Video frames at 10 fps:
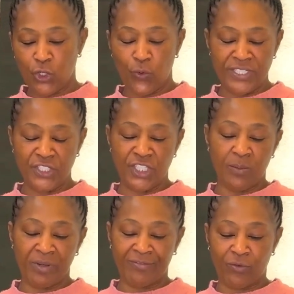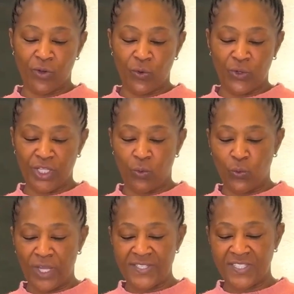So question number four,
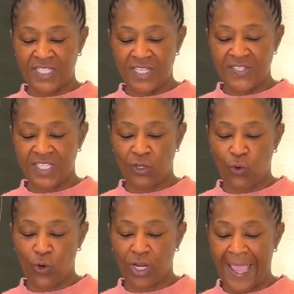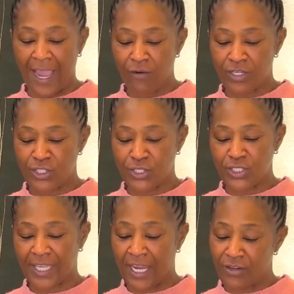William, what scenes and or
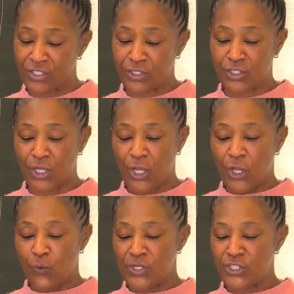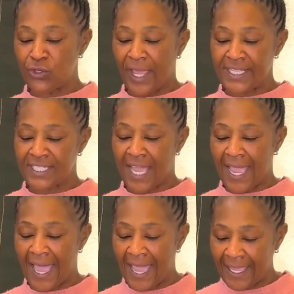characters would you like to
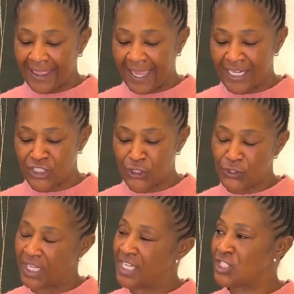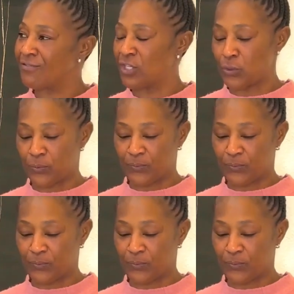highlight during the interview?